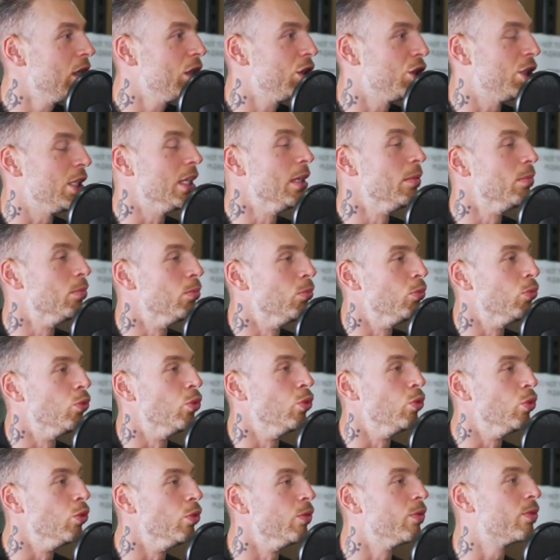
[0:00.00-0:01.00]
she didn't
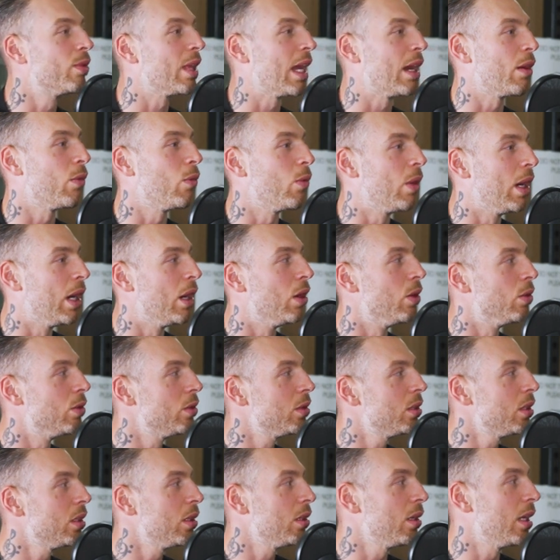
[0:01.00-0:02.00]
move that
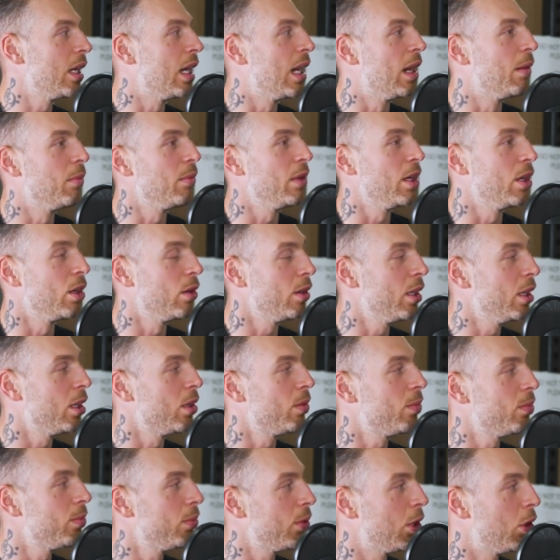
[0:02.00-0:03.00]
well, in
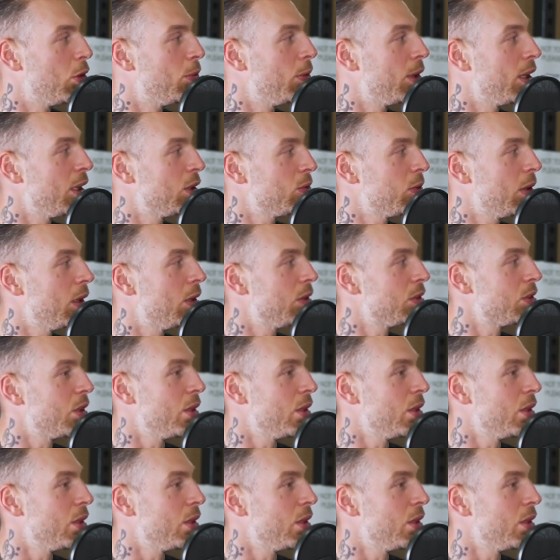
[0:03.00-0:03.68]
a lower body as well.